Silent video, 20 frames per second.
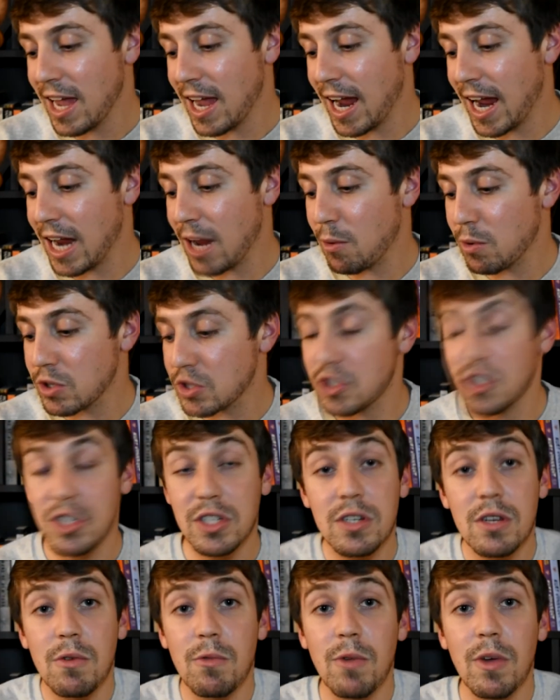And it was
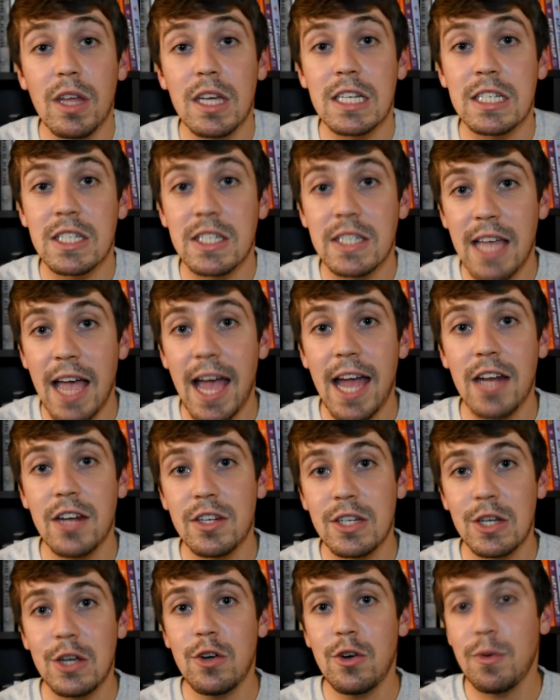just really
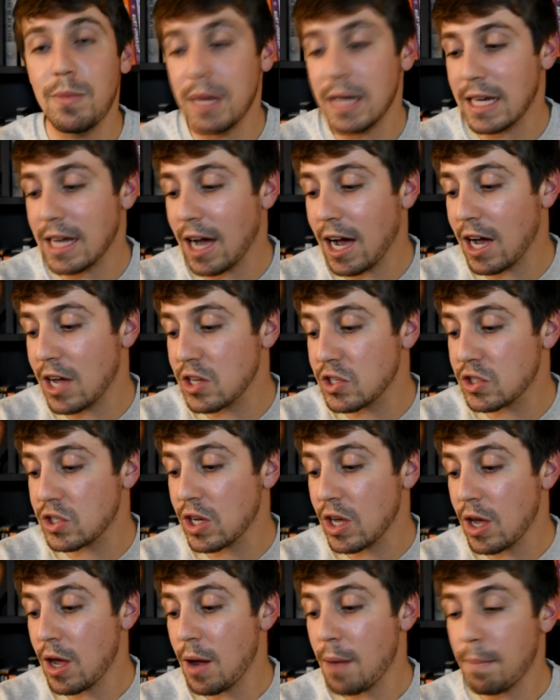sad too, because
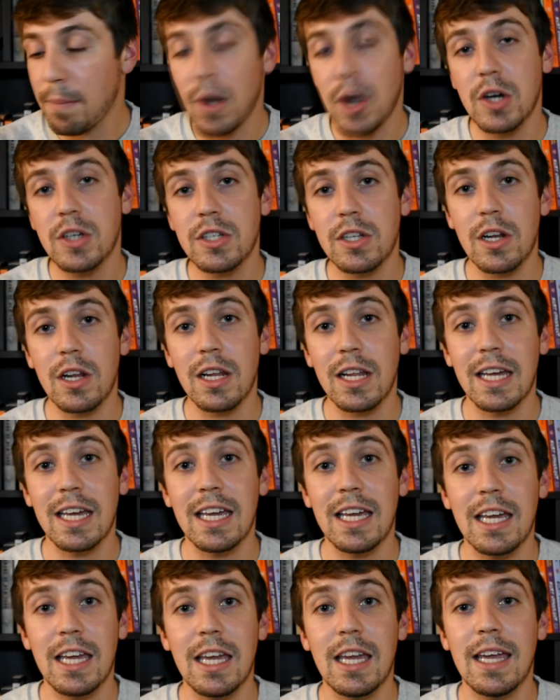
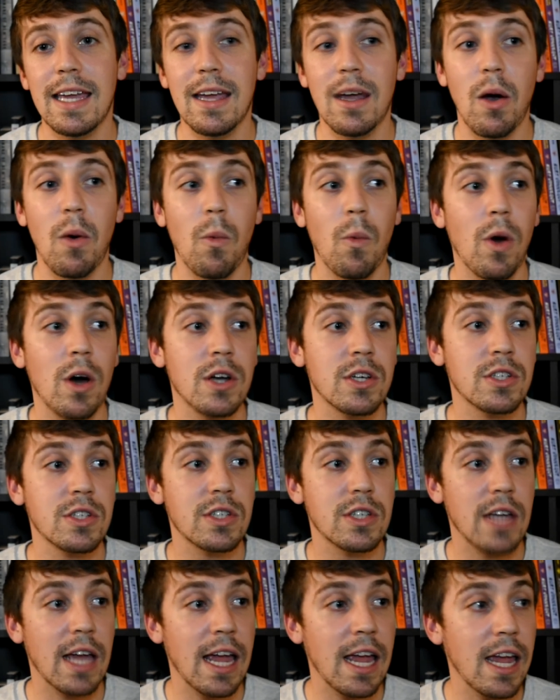personally he
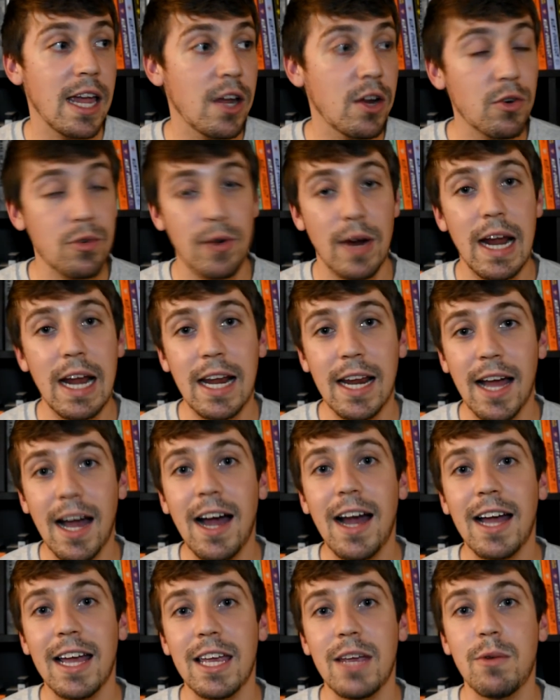was a great
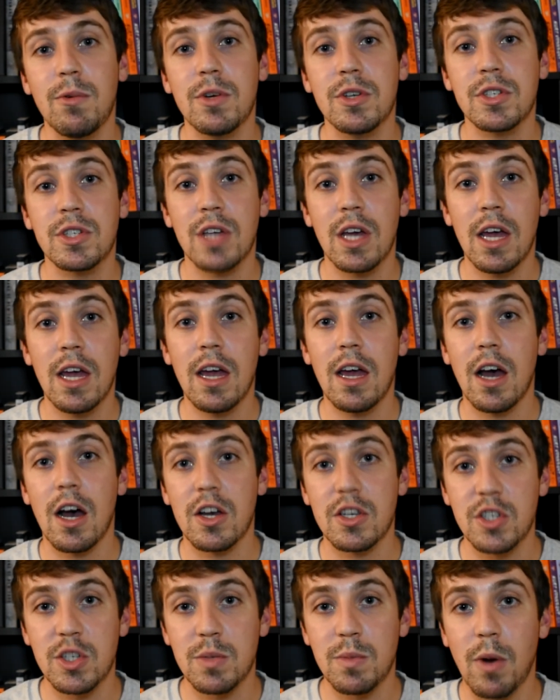guy. He was
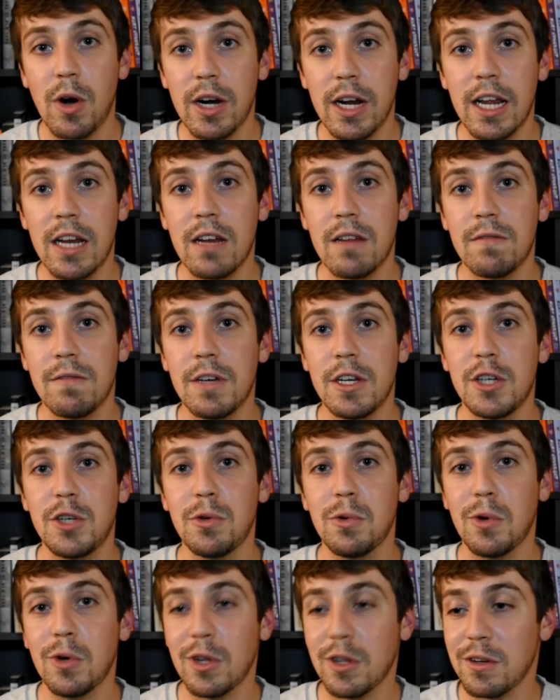a smart
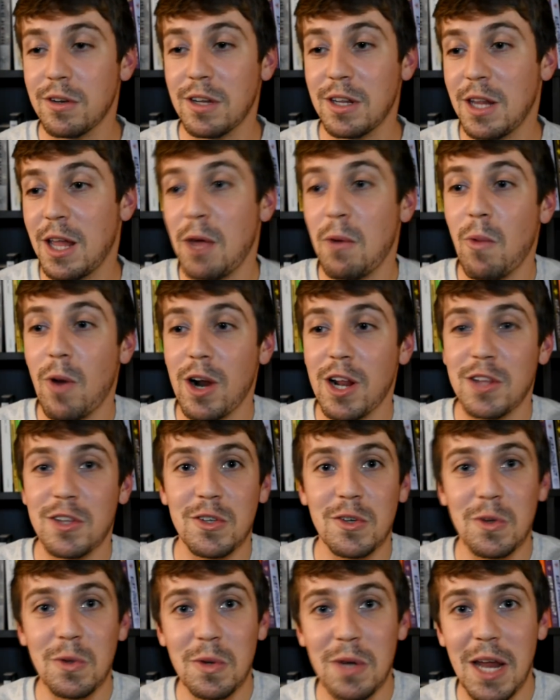individual, and they wanted
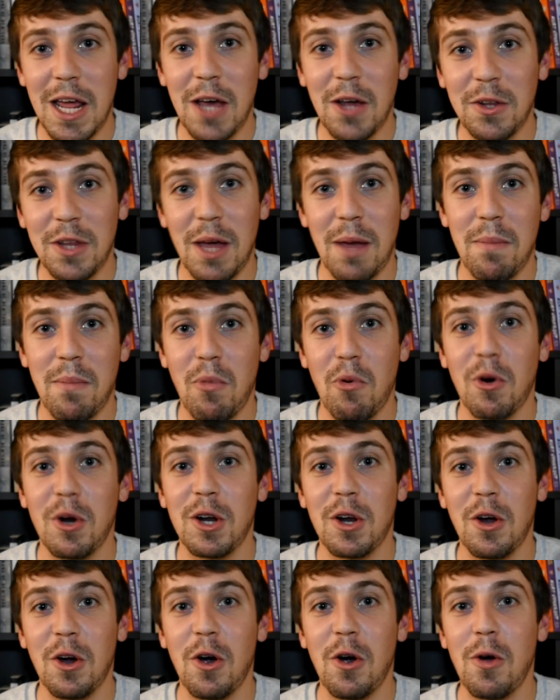to nail that
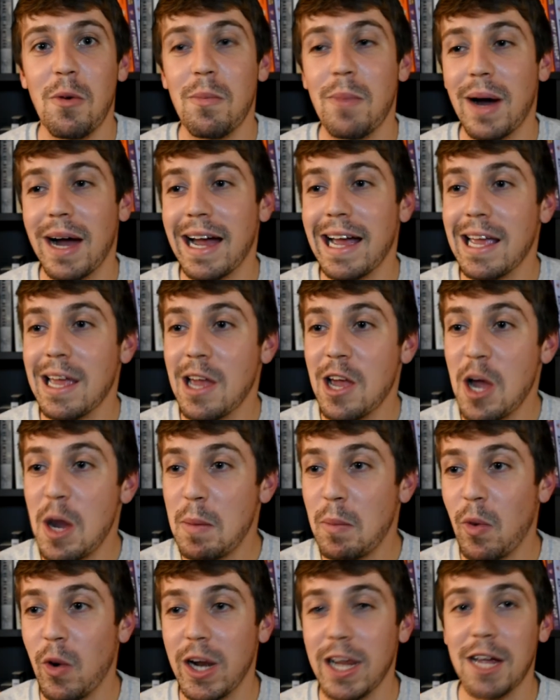point home by
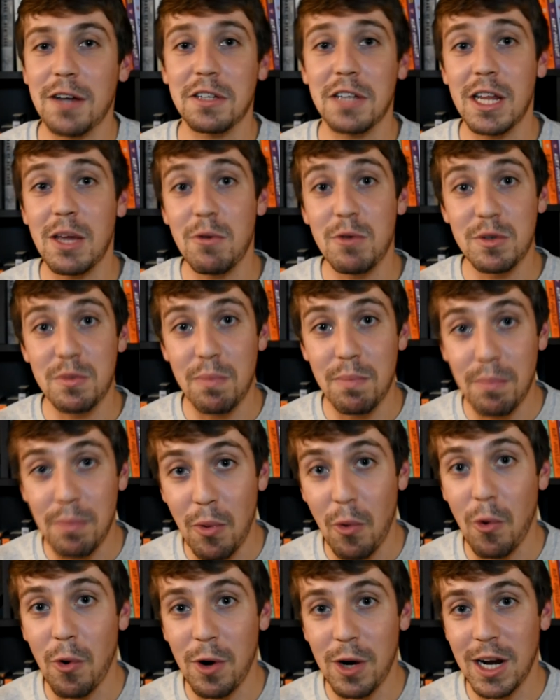pointing out that he was
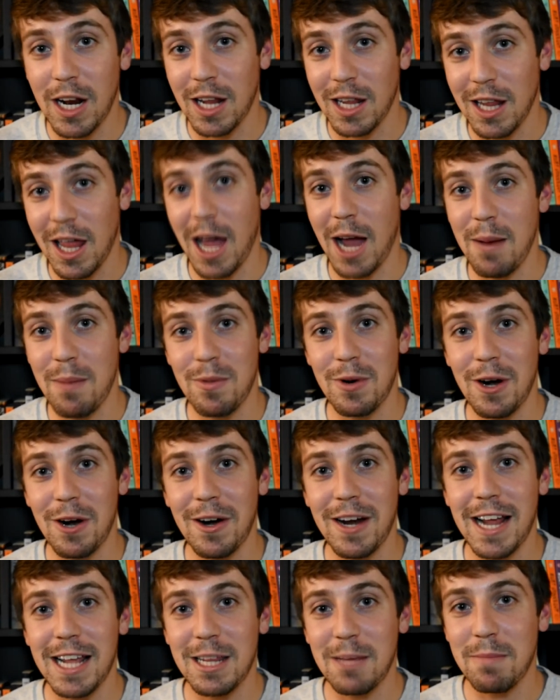born in a
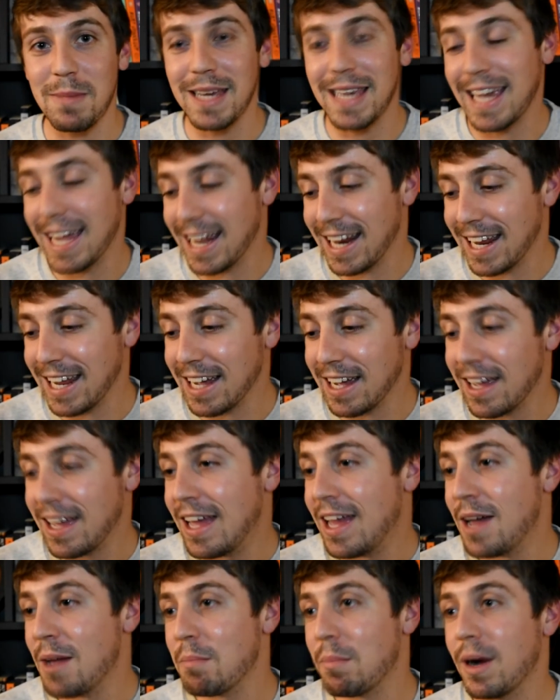library at the beginning,
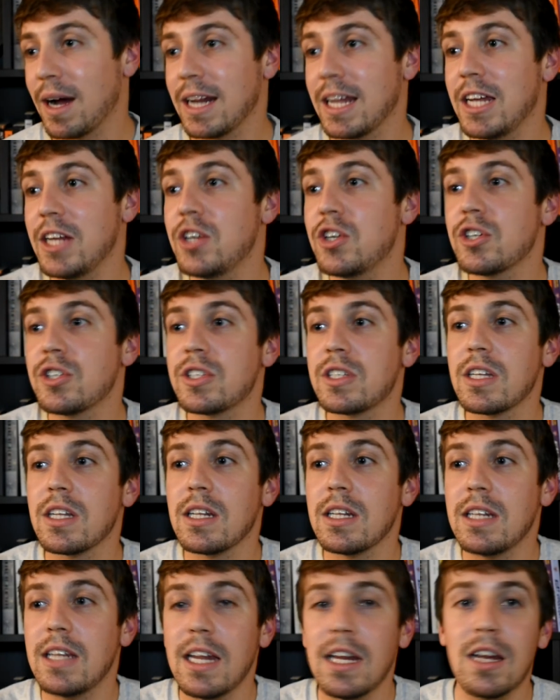but he just
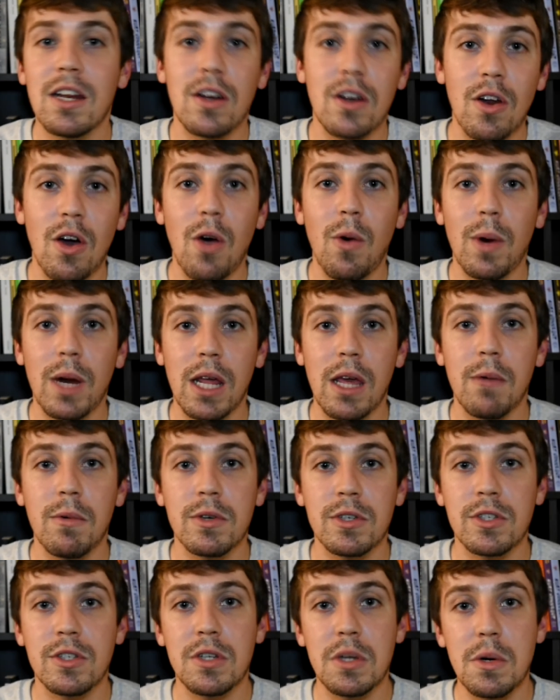didn't know what he
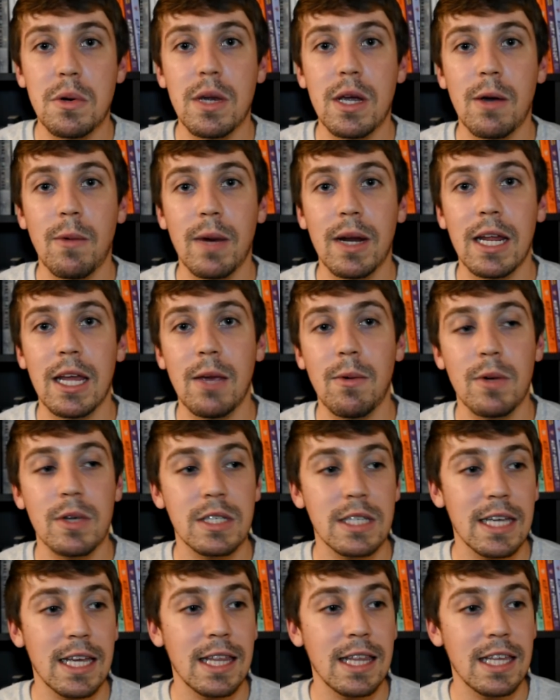was doing when he
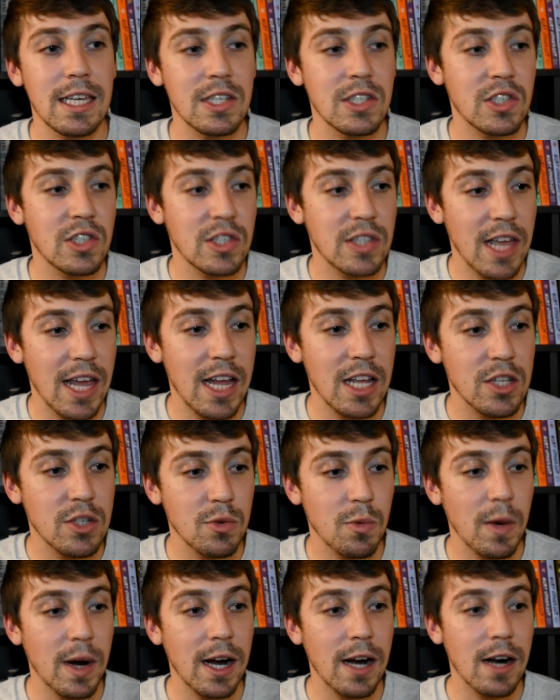was in these
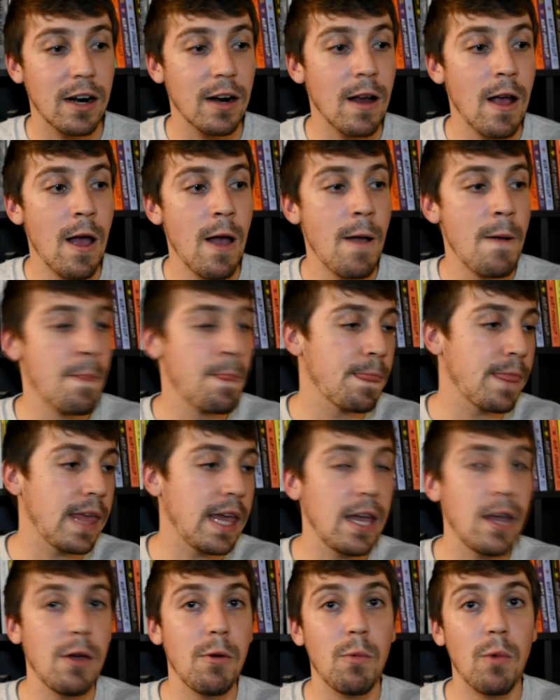states where
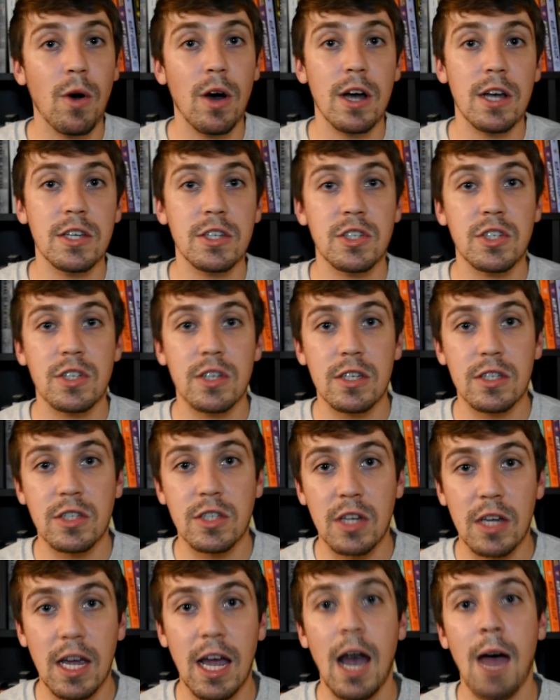he was
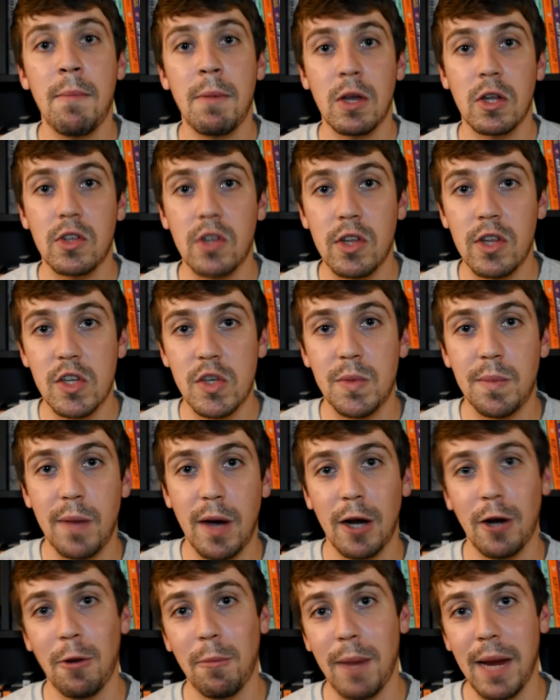succumbing to this
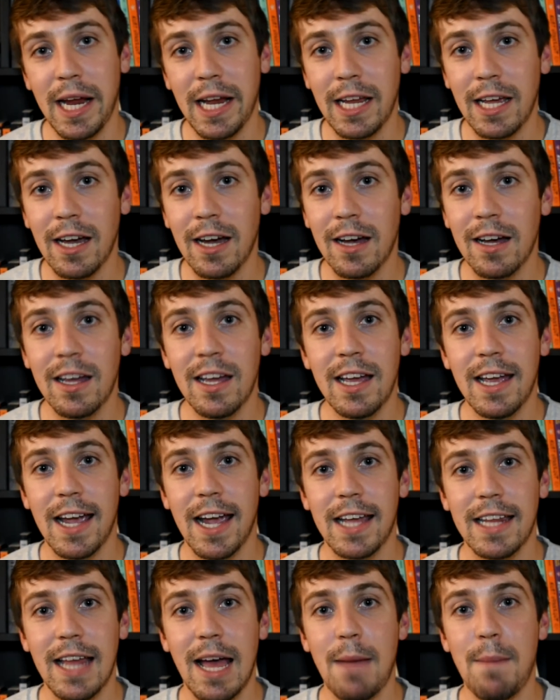monomania,
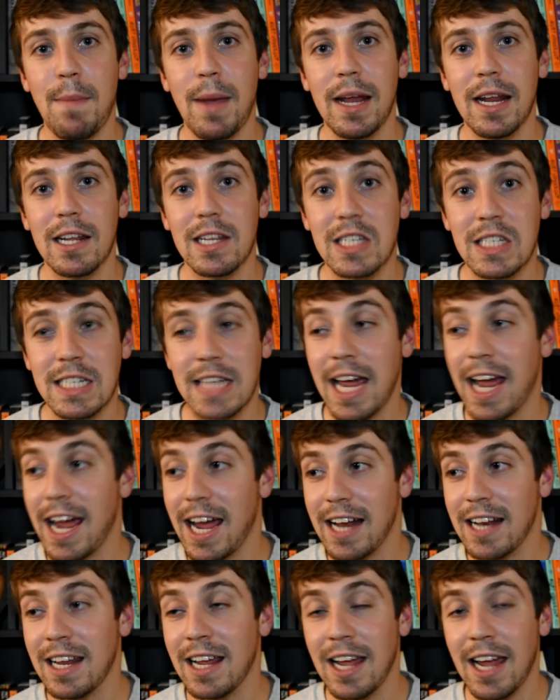and that made it
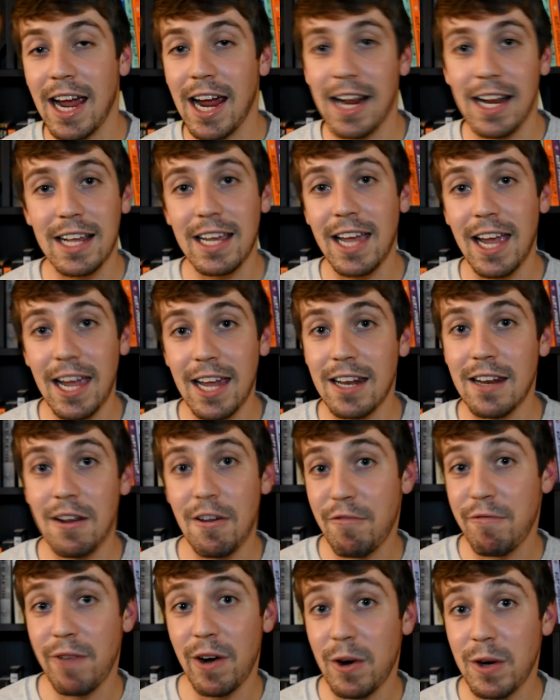sad and, again,
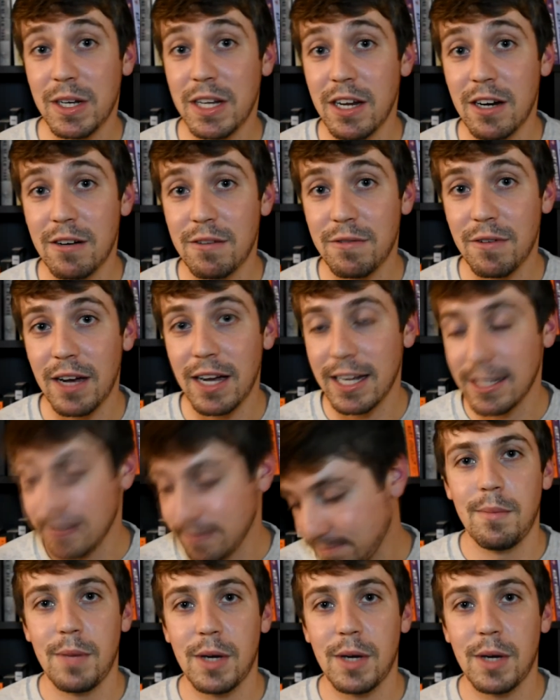very terrifying.